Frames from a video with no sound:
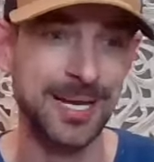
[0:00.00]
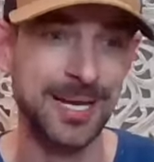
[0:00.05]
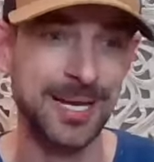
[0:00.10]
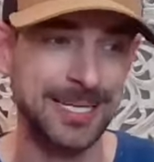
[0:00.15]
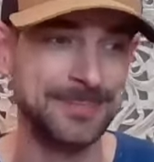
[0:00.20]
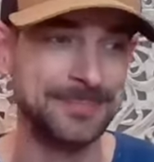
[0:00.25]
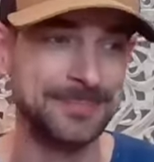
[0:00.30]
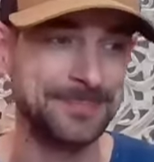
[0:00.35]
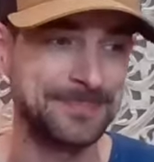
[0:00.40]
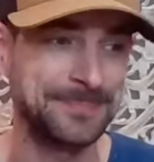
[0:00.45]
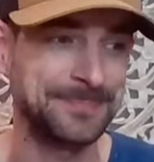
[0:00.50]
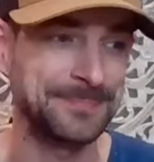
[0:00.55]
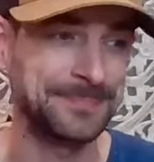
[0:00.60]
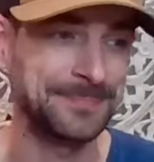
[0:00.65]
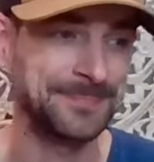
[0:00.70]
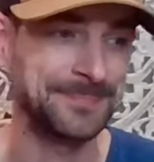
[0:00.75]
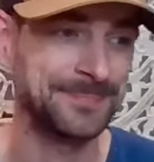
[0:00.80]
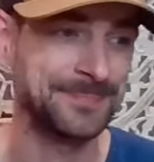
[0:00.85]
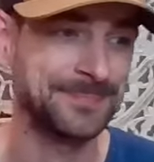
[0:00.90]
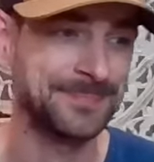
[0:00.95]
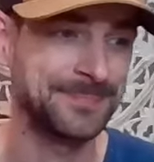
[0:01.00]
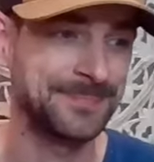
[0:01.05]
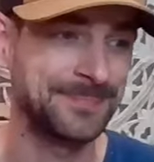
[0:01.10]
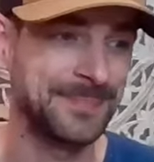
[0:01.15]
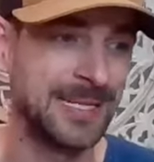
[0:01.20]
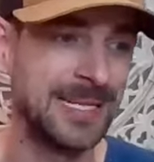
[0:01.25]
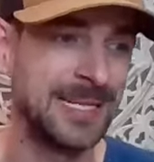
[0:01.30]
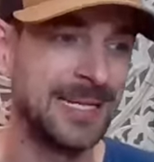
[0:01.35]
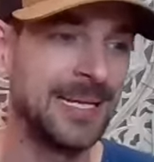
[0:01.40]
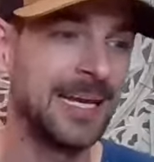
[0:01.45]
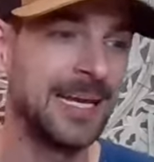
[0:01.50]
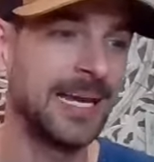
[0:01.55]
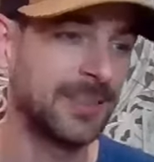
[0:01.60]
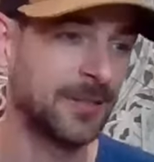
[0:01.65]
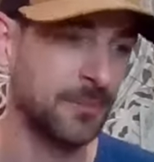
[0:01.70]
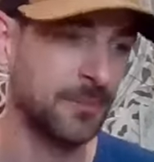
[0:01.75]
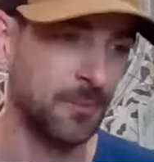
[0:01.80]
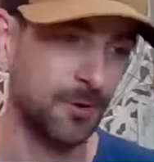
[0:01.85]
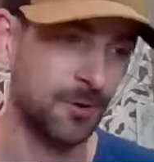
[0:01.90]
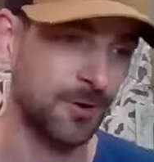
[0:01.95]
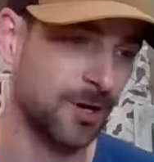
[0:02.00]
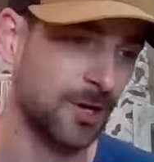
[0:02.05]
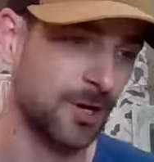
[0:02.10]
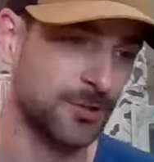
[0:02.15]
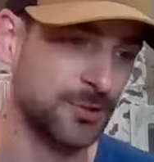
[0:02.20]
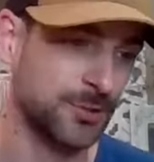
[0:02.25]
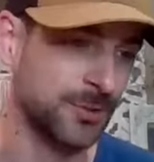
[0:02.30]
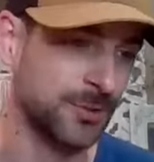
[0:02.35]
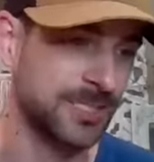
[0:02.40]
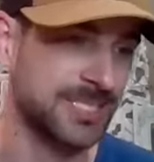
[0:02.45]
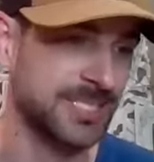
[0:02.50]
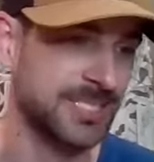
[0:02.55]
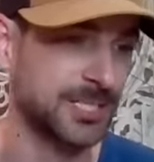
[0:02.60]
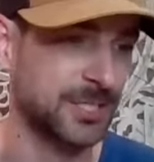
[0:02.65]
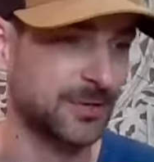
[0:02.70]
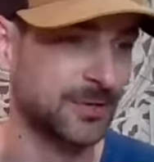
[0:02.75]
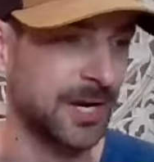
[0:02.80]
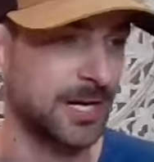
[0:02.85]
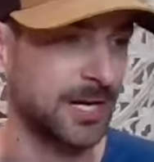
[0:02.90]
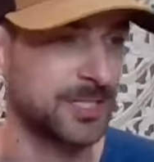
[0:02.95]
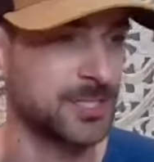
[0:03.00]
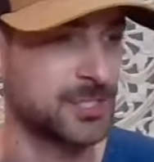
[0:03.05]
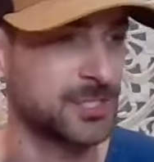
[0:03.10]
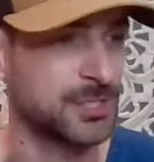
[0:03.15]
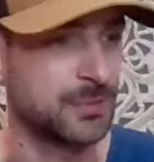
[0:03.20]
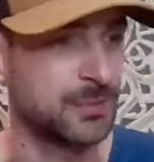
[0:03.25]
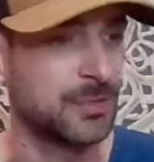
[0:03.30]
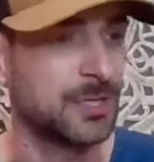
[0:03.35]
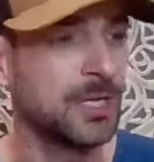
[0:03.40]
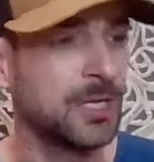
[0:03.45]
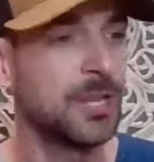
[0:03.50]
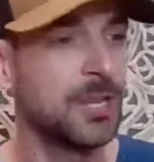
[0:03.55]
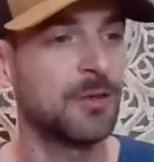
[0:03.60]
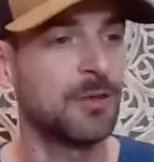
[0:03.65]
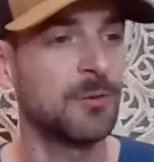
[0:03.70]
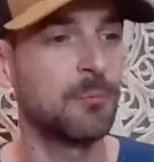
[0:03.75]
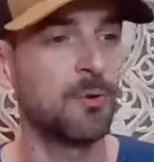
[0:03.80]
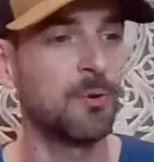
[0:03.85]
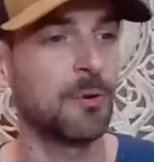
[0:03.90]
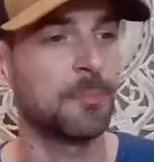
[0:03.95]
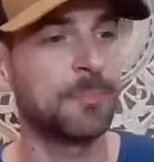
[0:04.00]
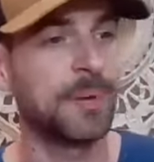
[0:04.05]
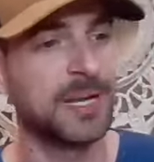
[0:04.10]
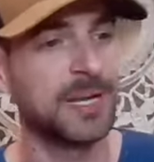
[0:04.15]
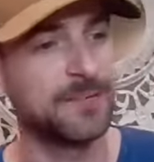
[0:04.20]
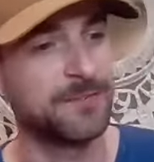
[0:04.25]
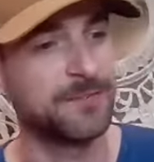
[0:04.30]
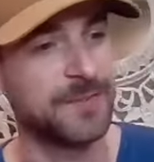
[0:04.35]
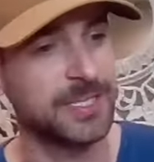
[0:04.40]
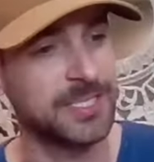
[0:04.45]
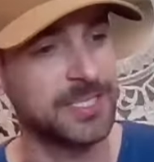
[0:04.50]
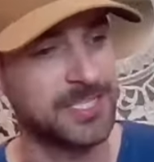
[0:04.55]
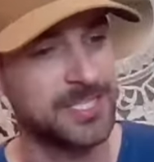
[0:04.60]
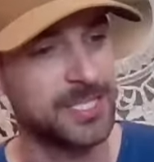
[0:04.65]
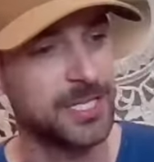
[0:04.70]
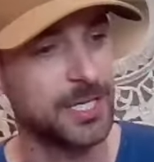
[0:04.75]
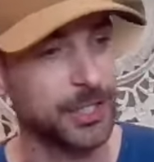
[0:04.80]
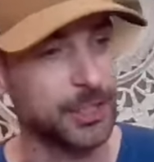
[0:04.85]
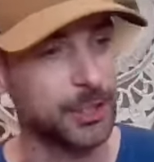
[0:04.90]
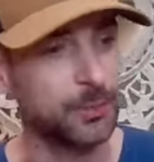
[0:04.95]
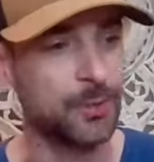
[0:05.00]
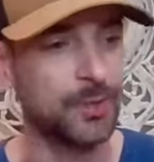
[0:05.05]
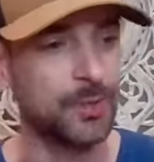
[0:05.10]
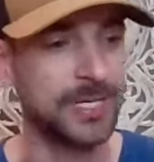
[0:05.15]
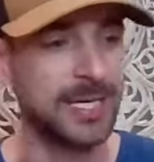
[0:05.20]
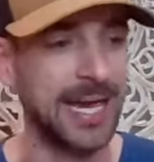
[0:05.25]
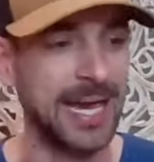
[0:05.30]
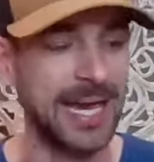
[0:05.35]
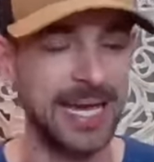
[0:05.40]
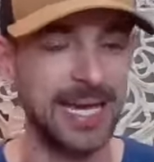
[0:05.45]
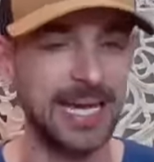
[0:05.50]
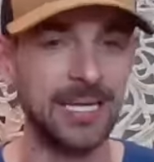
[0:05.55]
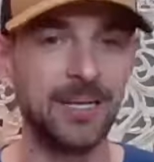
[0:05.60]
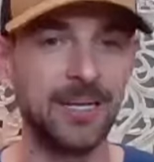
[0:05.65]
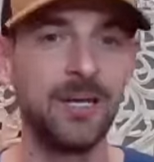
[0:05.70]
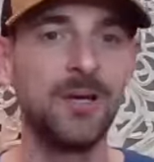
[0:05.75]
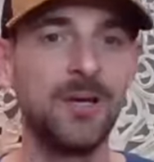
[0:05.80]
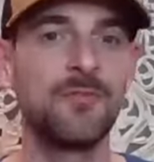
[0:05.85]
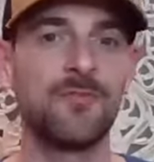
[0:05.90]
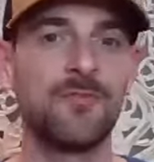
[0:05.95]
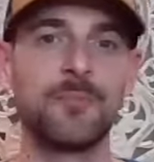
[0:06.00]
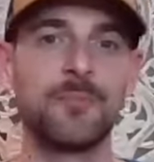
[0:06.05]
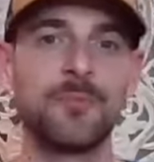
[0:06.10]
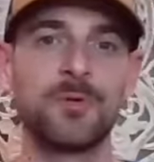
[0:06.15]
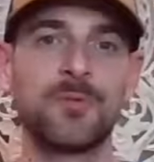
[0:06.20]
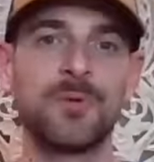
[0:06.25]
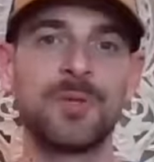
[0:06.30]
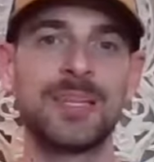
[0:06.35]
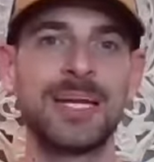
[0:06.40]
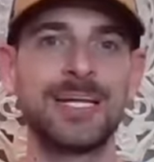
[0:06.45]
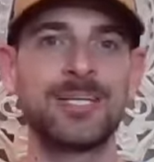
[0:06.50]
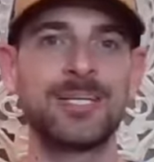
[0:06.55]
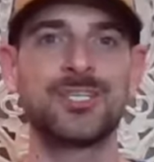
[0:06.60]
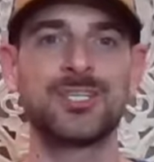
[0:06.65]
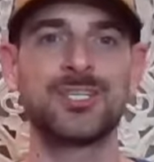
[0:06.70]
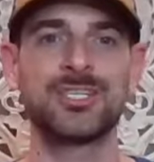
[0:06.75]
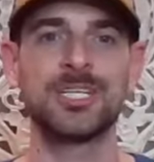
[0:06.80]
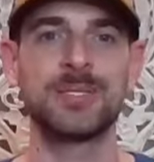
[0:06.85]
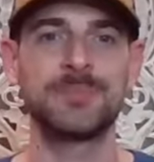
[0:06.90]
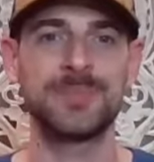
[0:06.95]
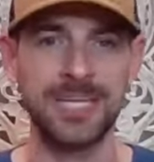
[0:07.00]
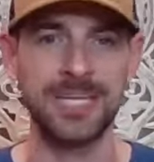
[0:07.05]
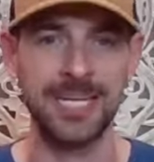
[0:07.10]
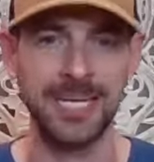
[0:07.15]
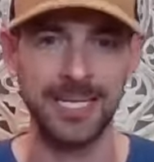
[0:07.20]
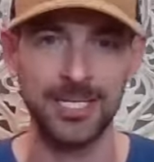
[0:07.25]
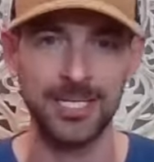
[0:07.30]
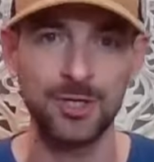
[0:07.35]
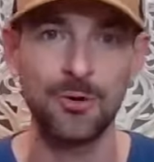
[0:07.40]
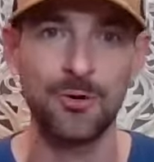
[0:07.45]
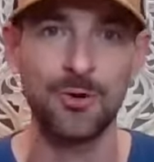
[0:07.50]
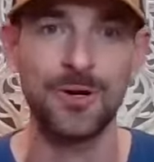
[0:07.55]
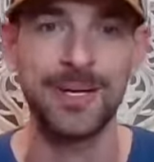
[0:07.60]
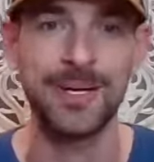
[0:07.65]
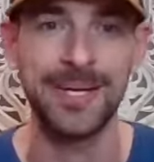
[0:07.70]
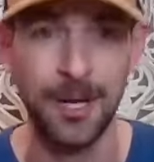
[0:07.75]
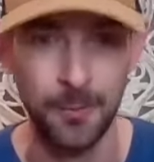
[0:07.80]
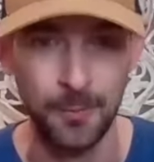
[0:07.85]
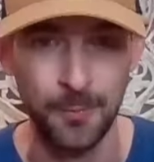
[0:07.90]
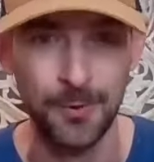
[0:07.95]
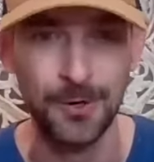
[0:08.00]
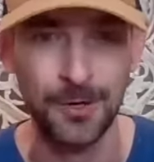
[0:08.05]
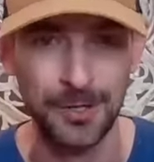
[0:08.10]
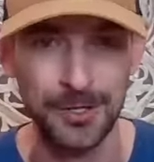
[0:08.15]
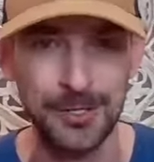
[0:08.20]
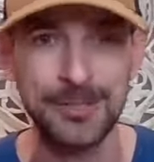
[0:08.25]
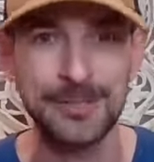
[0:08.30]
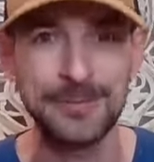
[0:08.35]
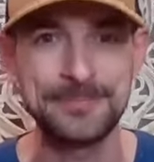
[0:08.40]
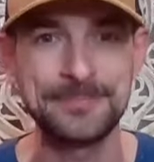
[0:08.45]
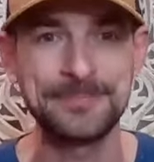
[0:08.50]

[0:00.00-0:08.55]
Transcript: can. And the more altruistic your attitude, the more benefits you will gain from the relationships in your network.